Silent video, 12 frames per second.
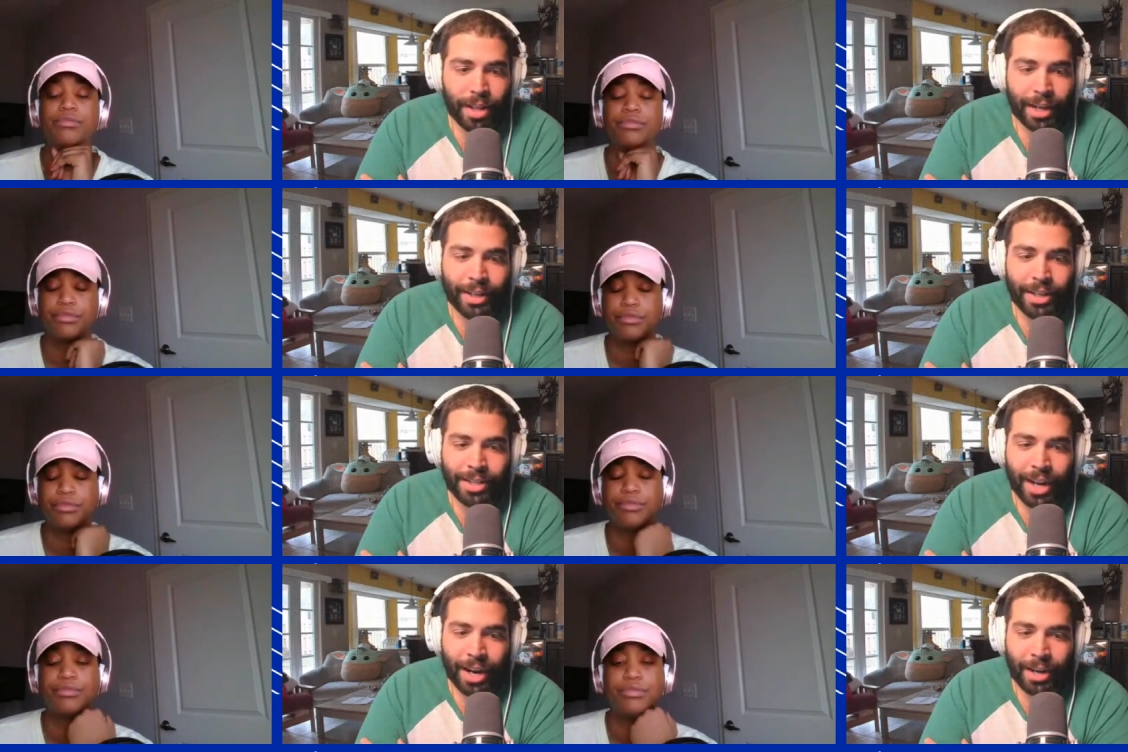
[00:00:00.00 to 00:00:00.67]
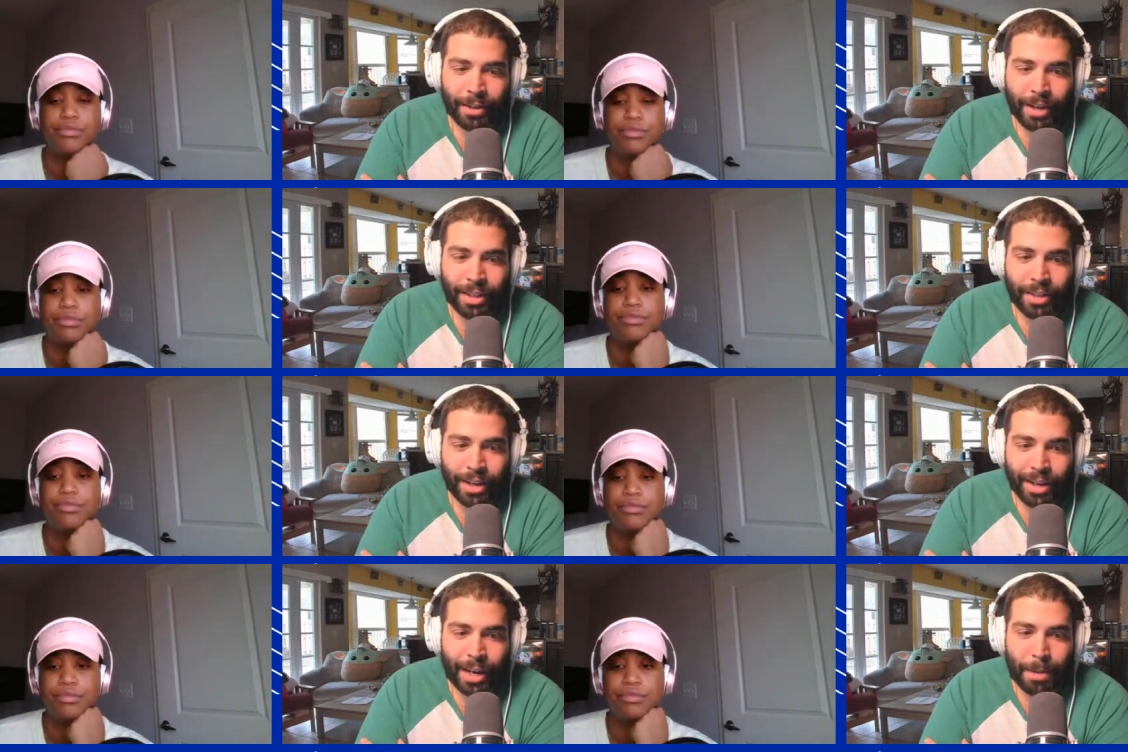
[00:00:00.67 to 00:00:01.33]
Speaker 1: That kid's kind of
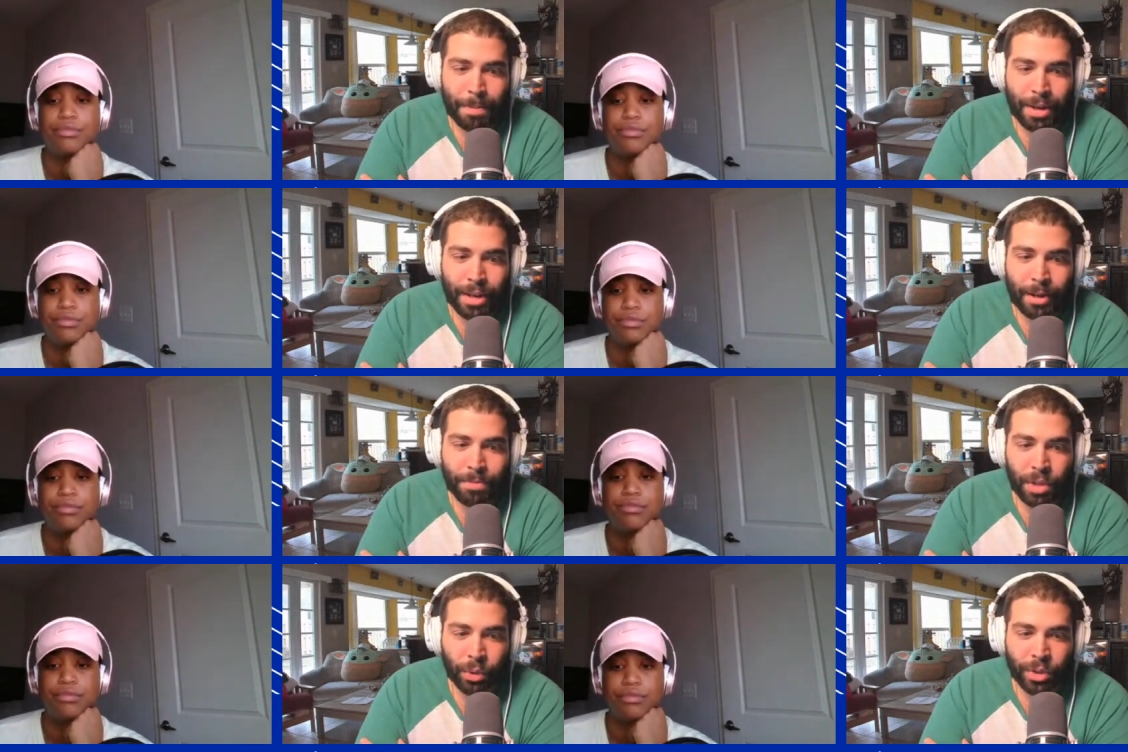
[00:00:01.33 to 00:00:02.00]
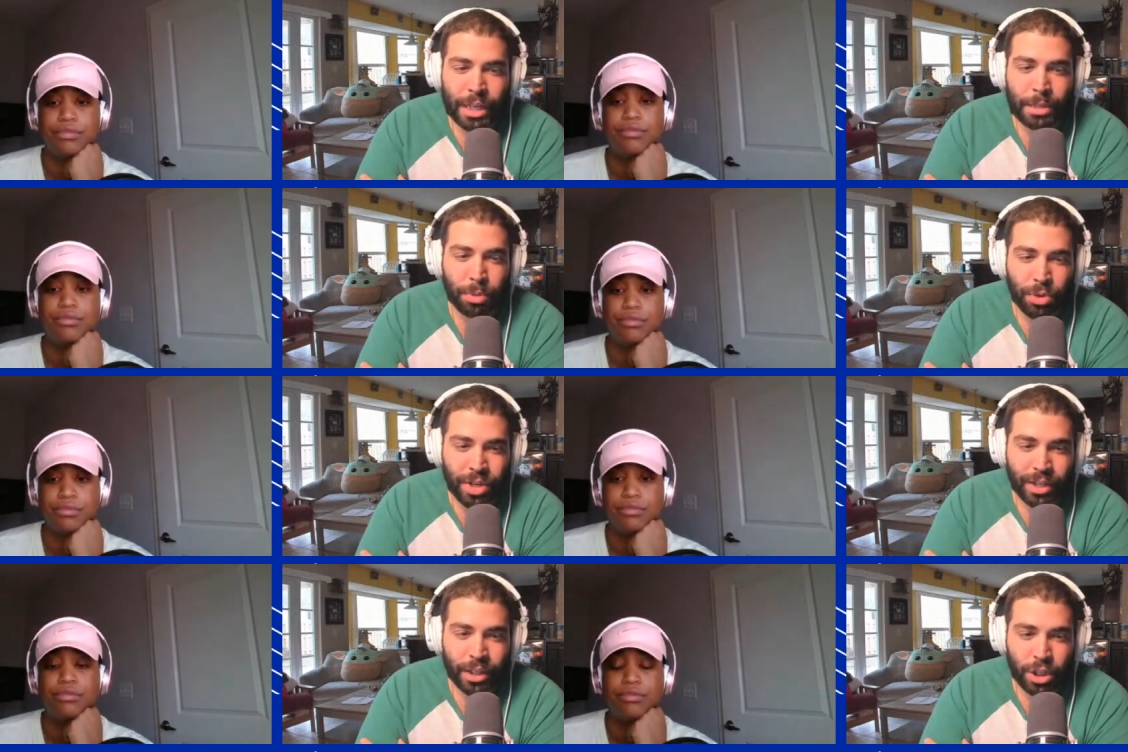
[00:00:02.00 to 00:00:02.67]
got that KP, the Kristaps
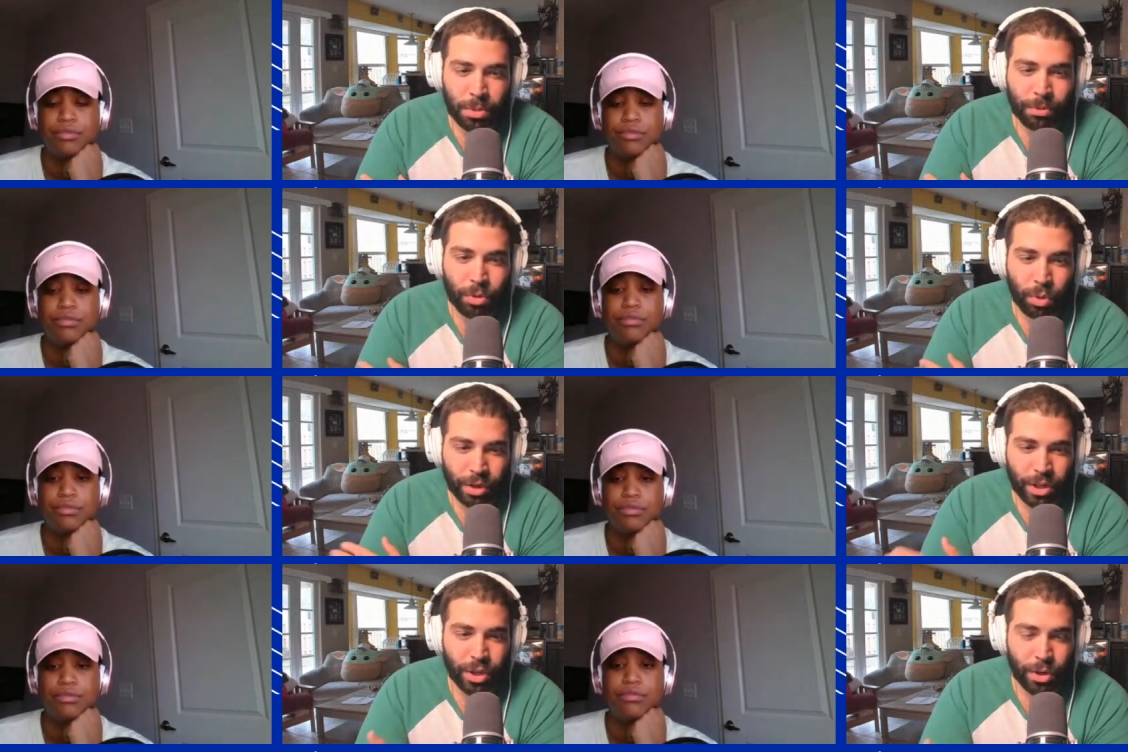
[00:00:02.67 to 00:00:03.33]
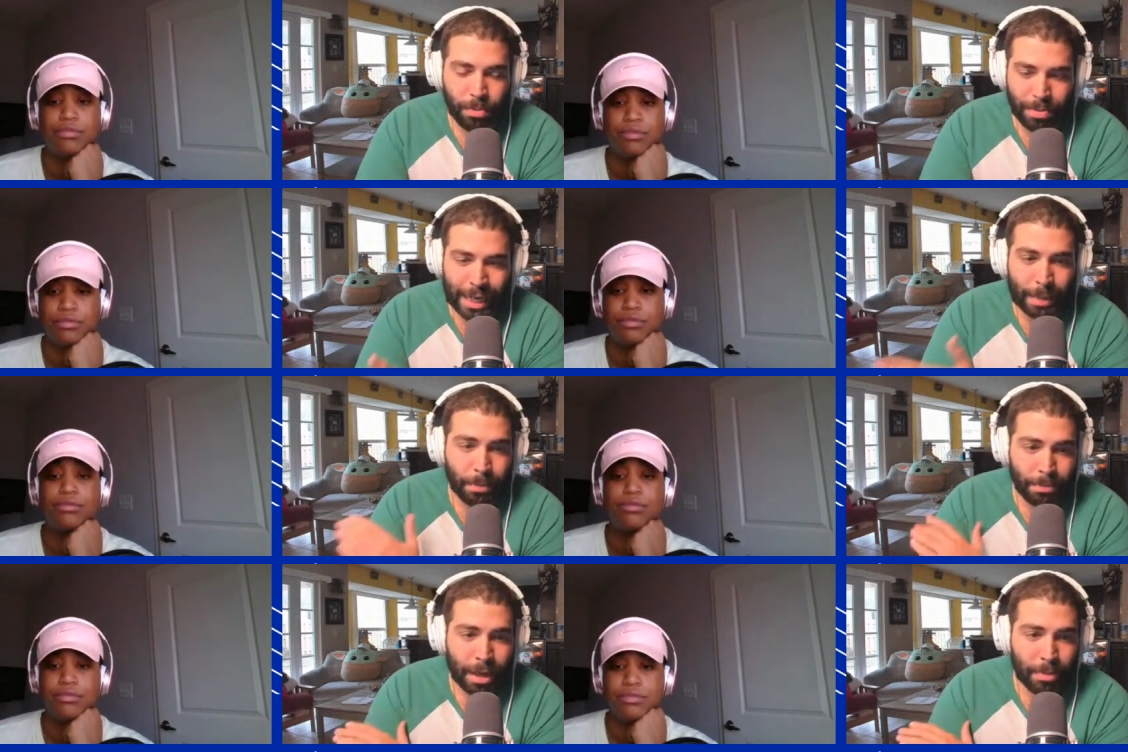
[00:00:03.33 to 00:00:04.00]
Porzingis, who before he
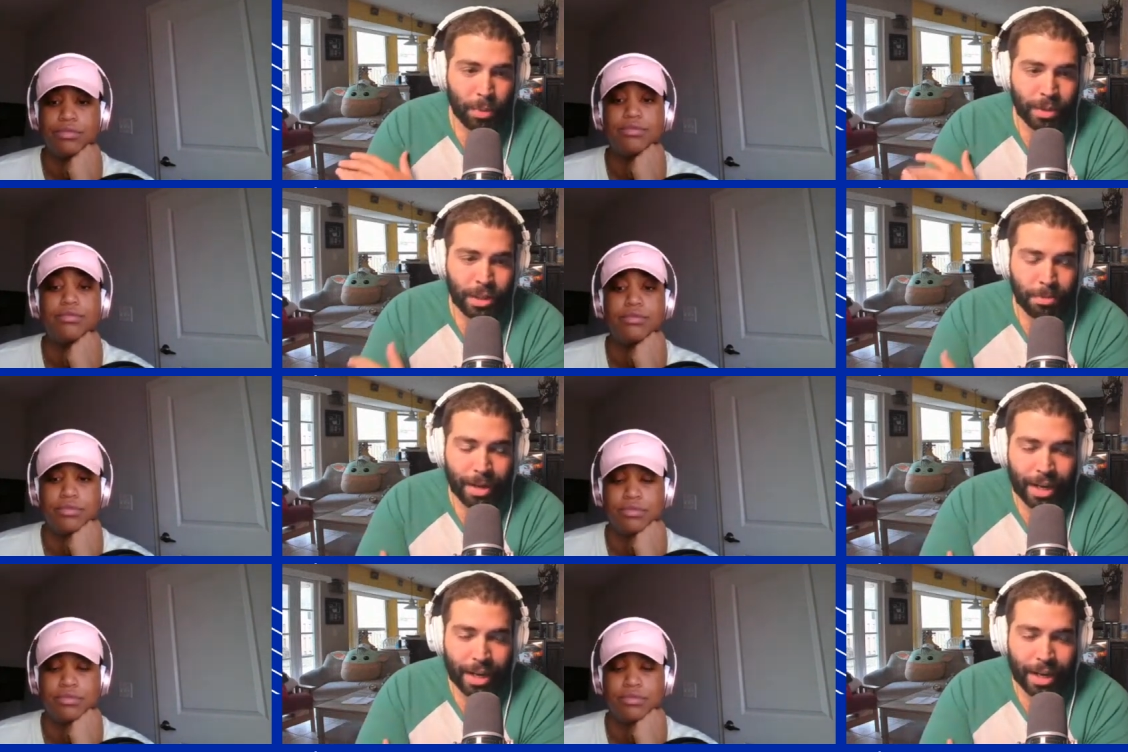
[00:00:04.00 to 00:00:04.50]
became a bum and went to the